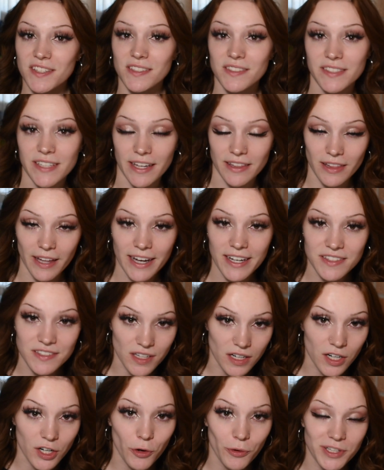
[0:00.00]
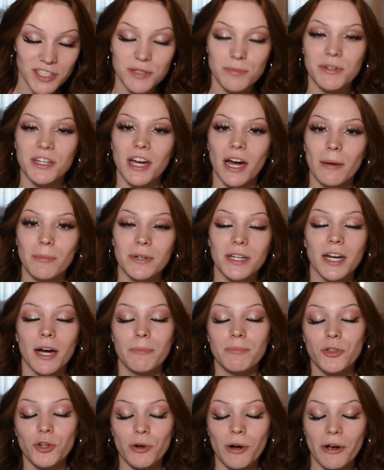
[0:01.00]
and deadlines that are going to be coming
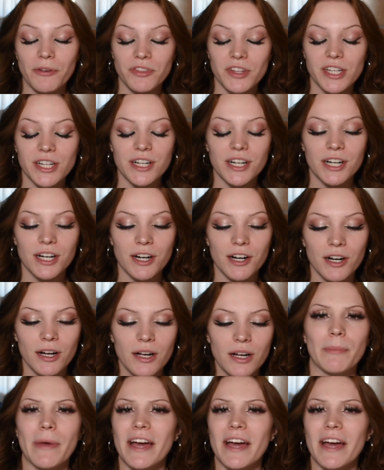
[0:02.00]
up throughout the year,